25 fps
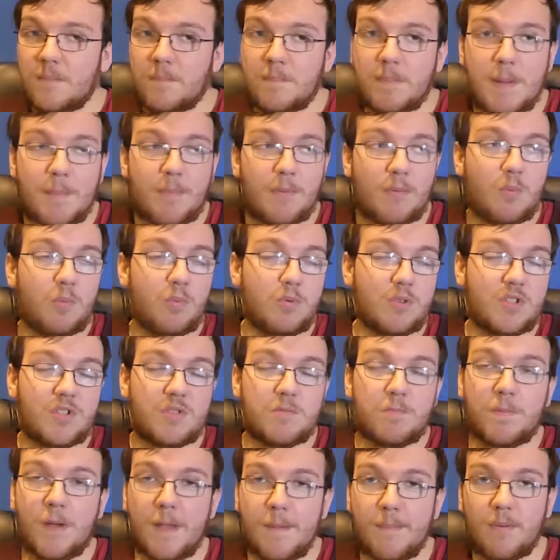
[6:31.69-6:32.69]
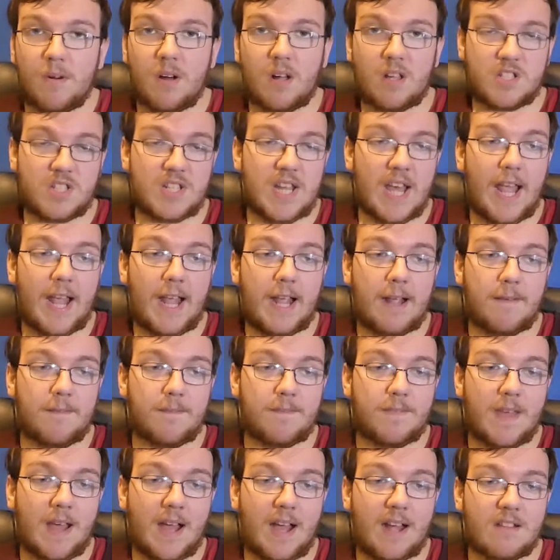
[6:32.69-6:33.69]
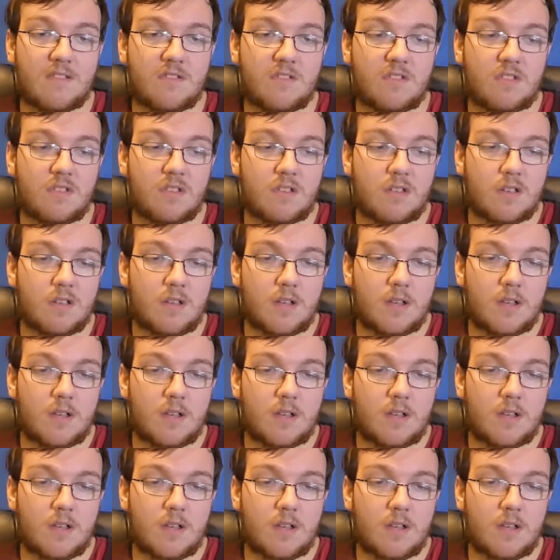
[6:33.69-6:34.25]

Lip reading: people are saying that